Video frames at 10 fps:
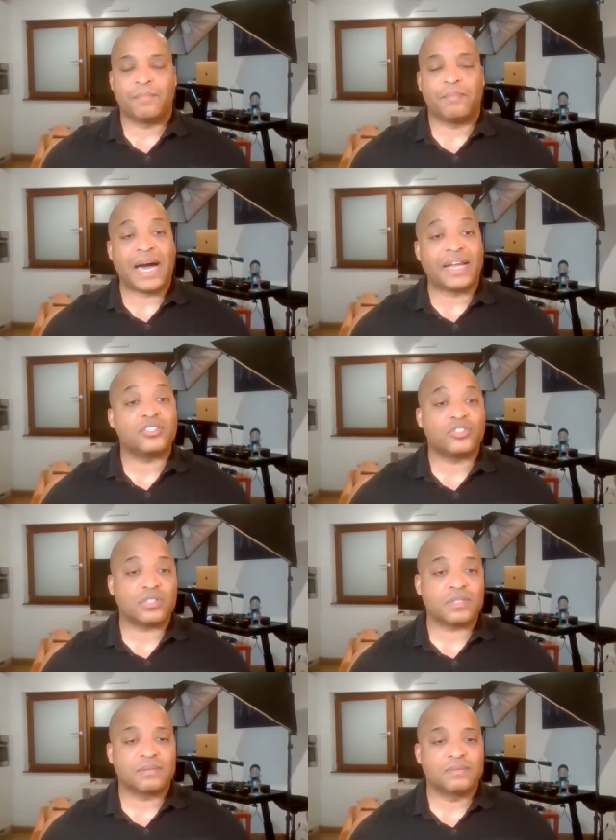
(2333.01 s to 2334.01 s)

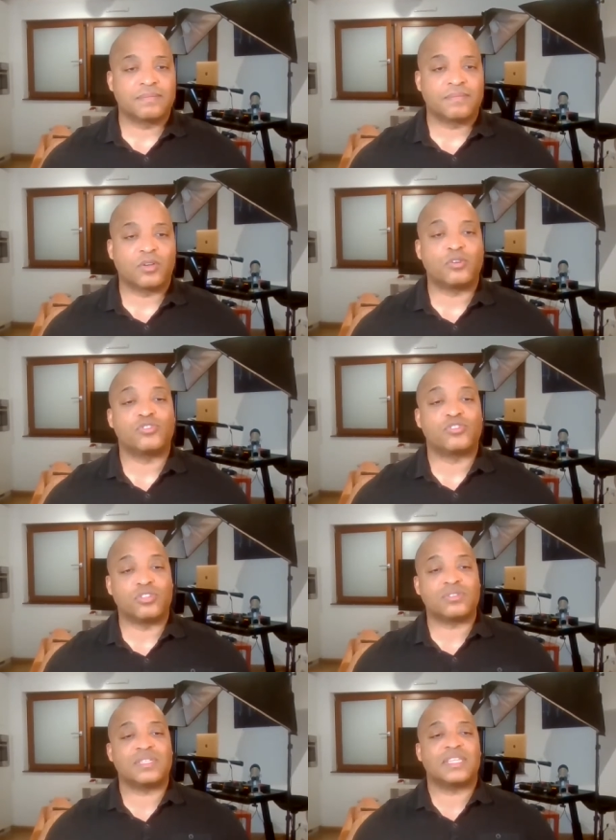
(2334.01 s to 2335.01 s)
monitor who's
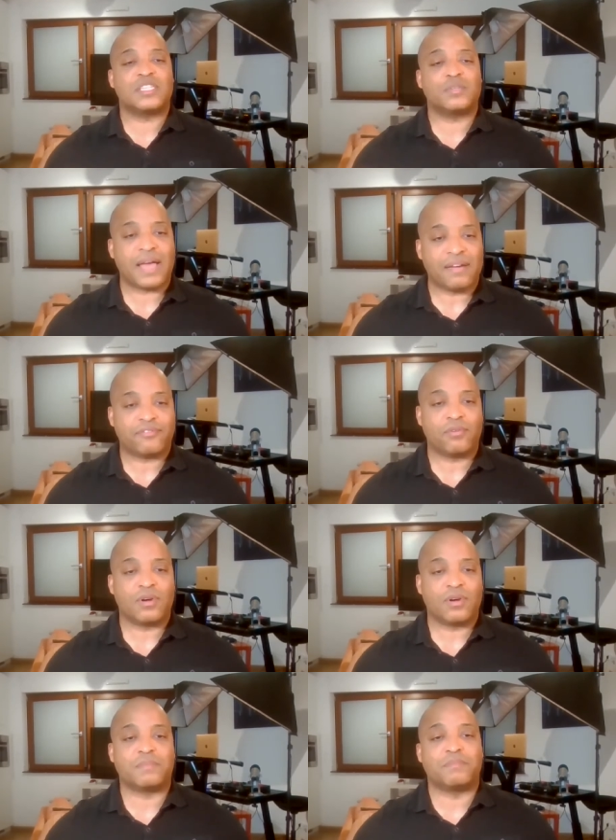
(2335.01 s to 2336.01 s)
using these
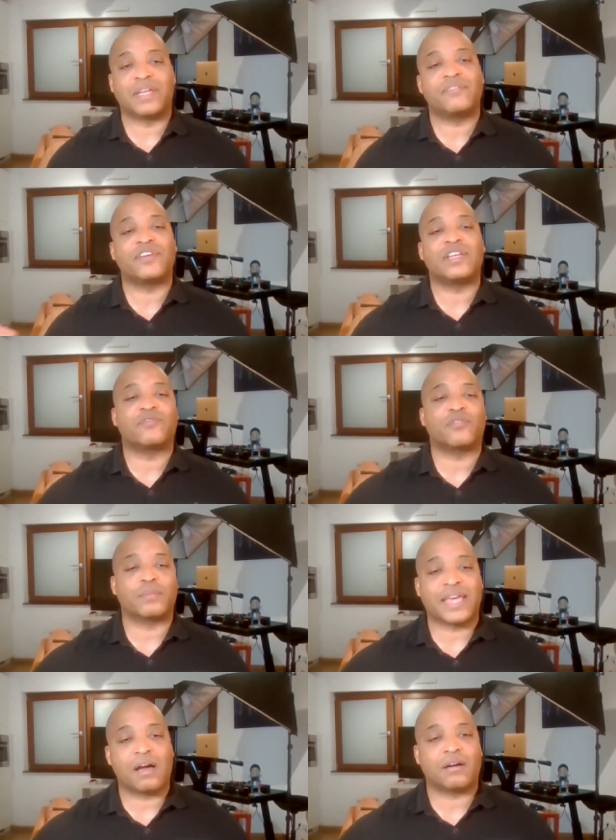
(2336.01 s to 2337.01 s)
platforms and benefiting
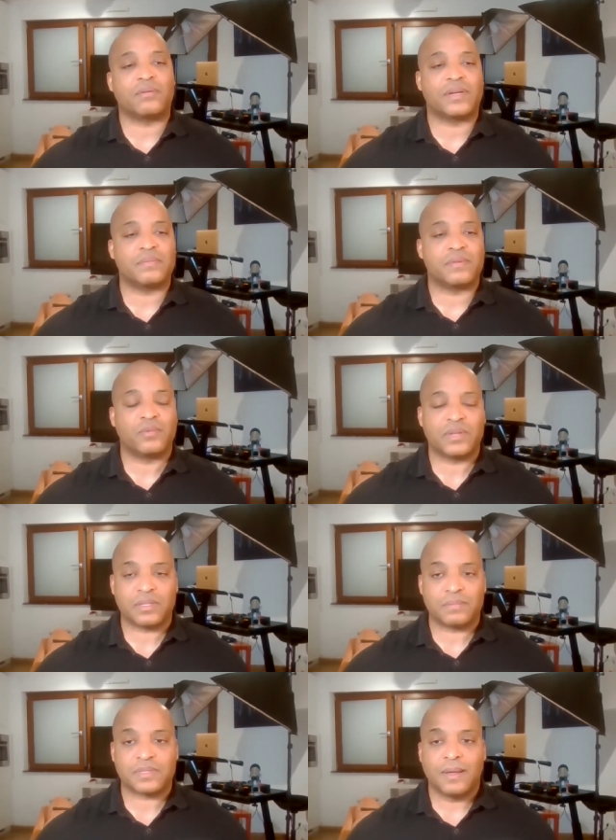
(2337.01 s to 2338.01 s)
from the
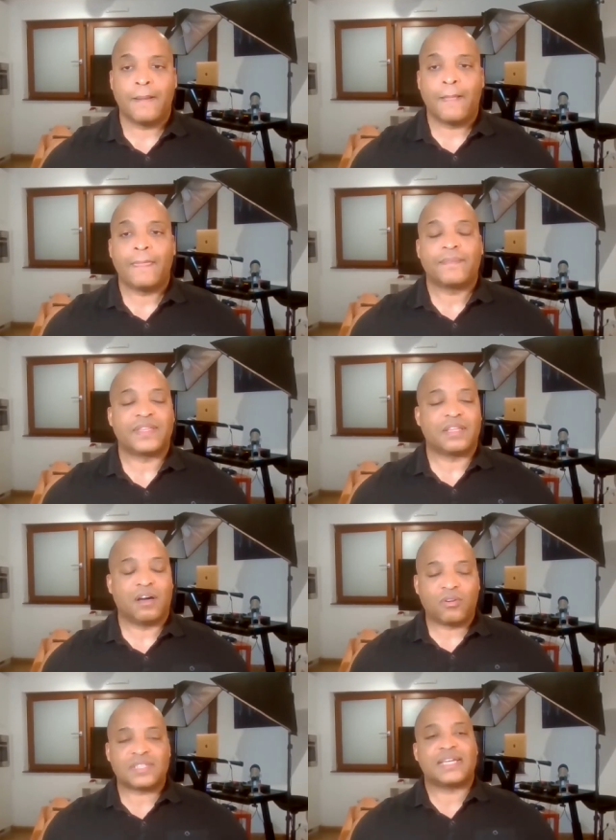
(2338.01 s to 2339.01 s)
algorithms, then the
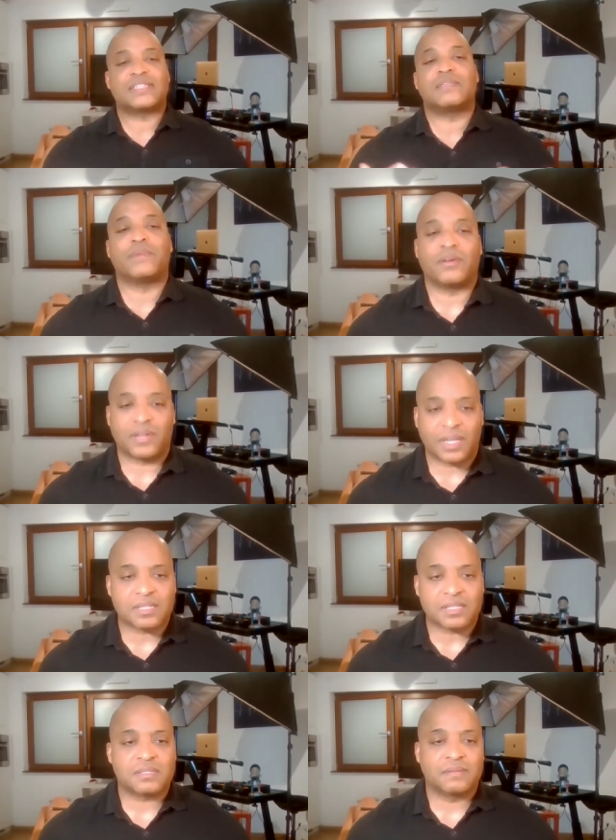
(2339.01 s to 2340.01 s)
onus has to be on
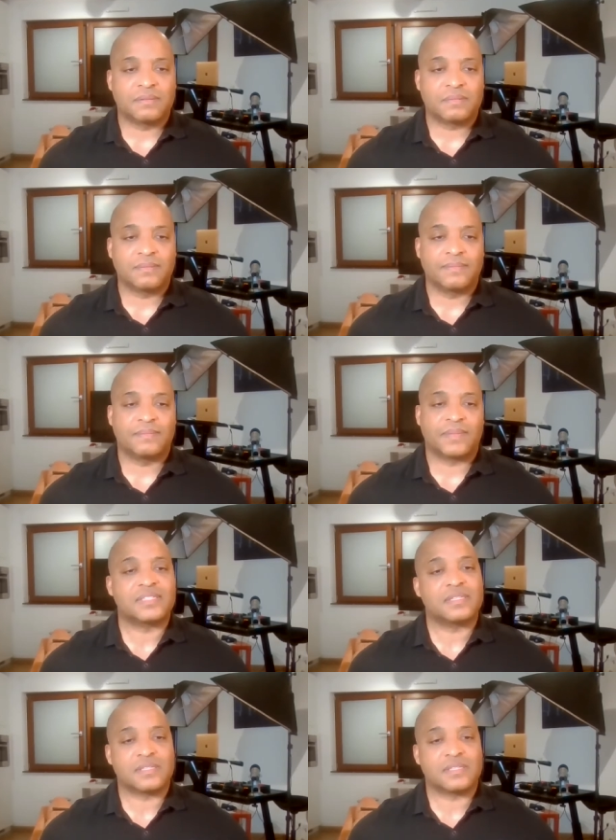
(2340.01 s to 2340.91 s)
us mm hmm in